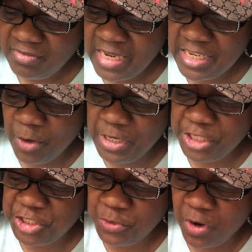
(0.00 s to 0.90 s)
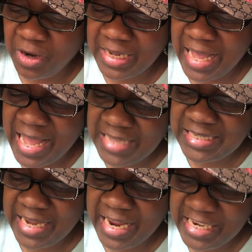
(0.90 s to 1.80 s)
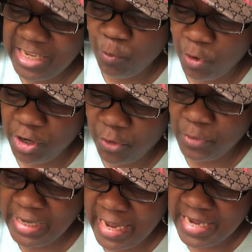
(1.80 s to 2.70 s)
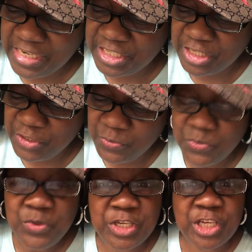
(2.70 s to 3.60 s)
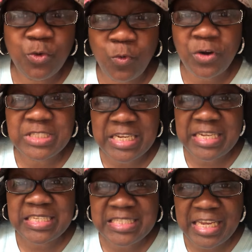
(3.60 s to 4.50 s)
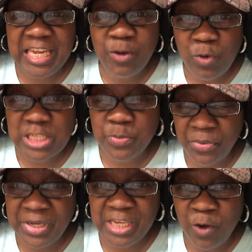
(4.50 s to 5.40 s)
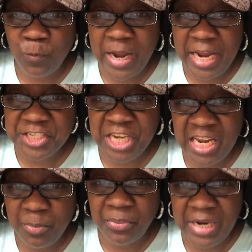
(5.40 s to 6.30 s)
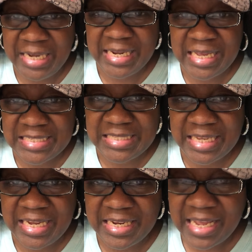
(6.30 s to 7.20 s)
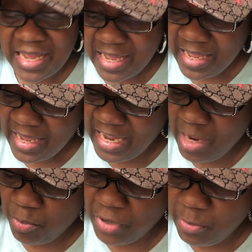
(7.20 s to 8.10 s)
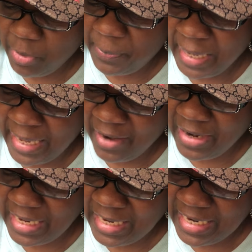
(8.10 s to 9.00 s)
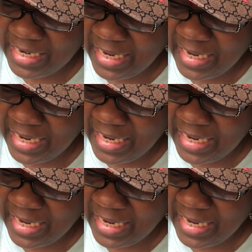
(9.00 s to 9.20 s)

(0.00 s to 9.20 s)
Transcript: Know that you are God's handiwork, created to do good works. And this thing was prearranged and predestined and pre-prepared in